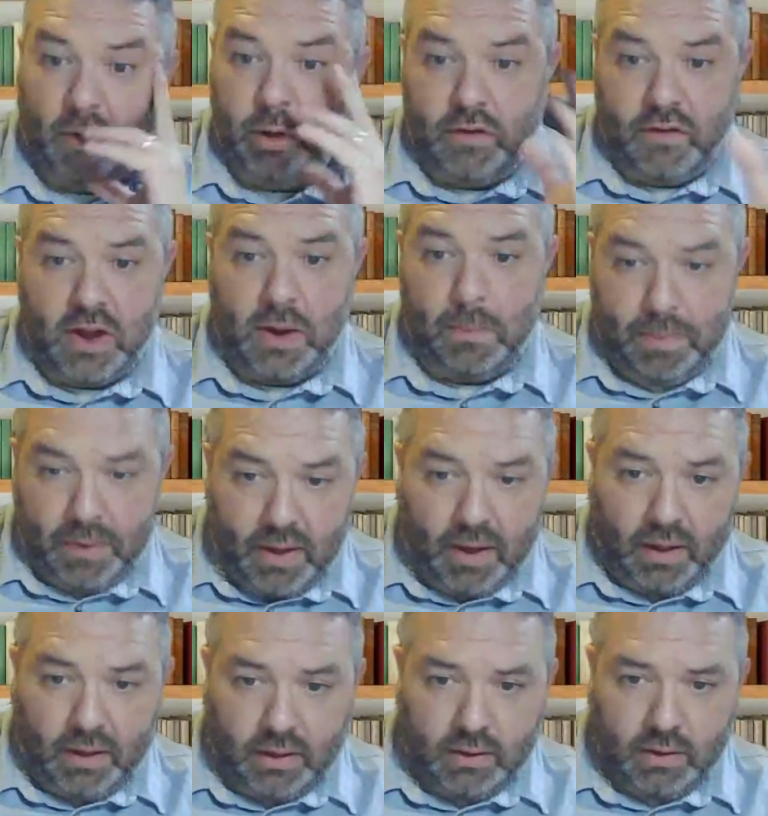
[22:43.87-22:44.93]
you got a
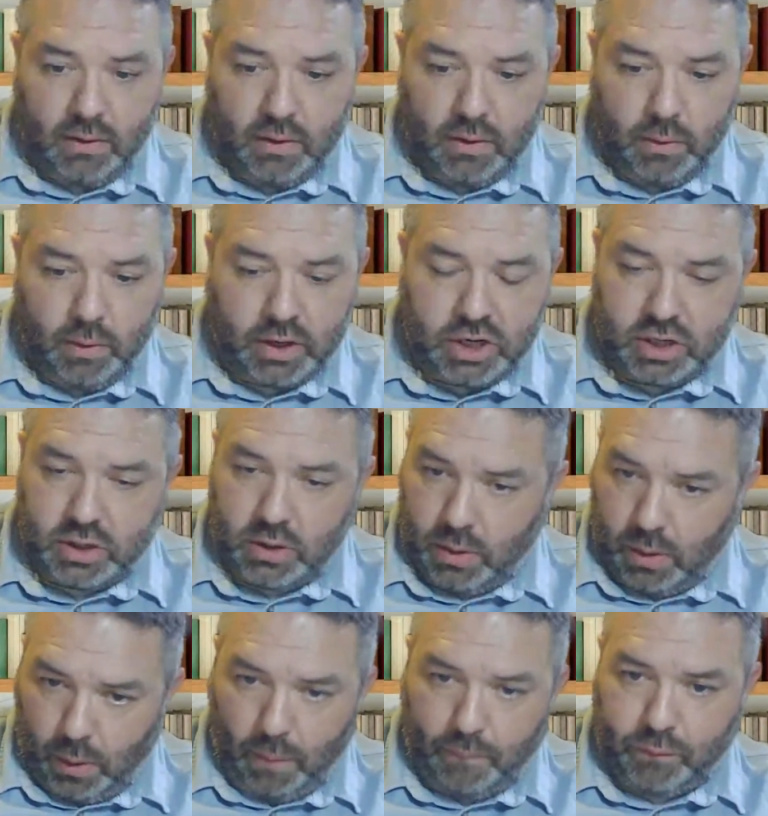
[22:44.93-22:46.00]
bill, which
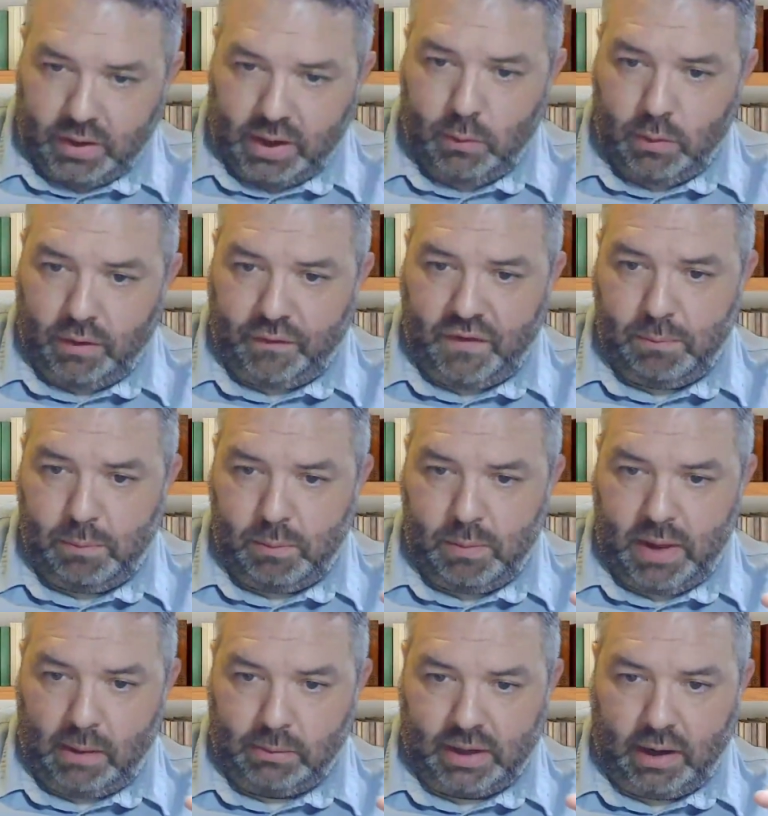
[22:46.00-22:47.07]
hopefully we'll
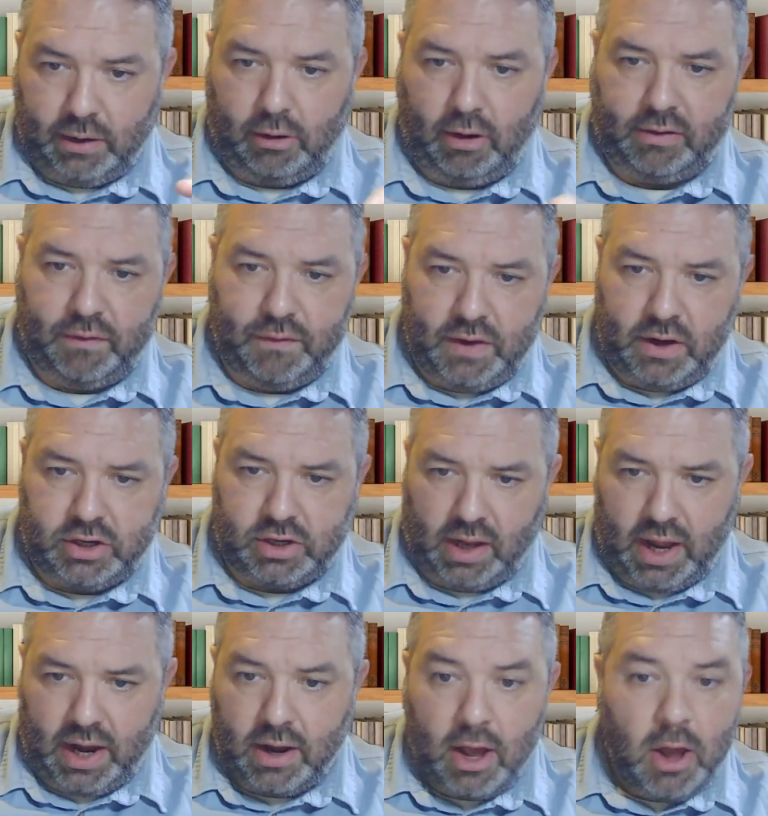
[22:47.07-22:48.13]
be able to get across the finish
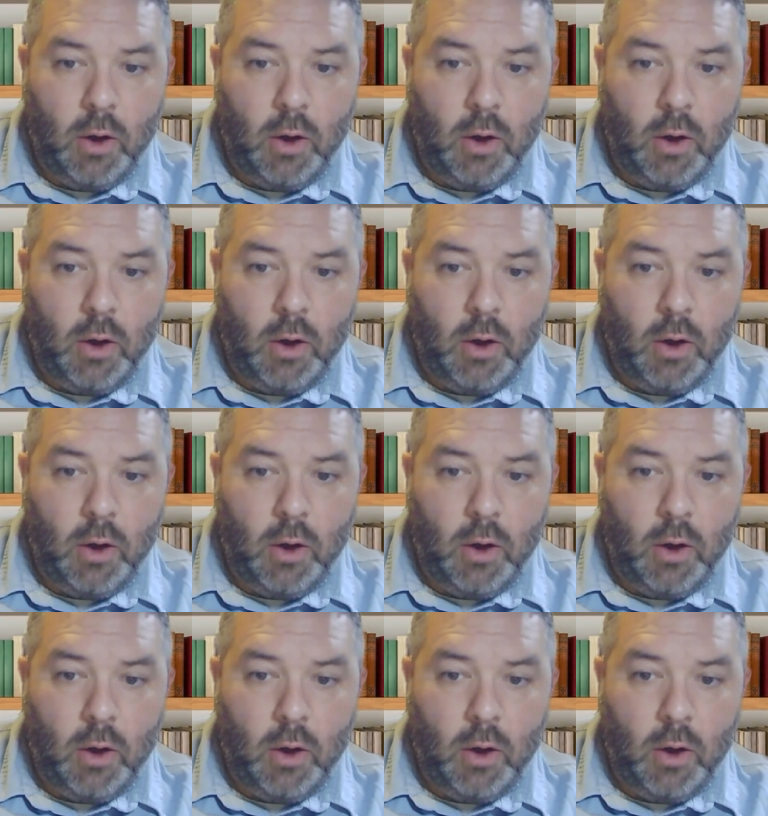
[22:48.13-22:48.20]
line.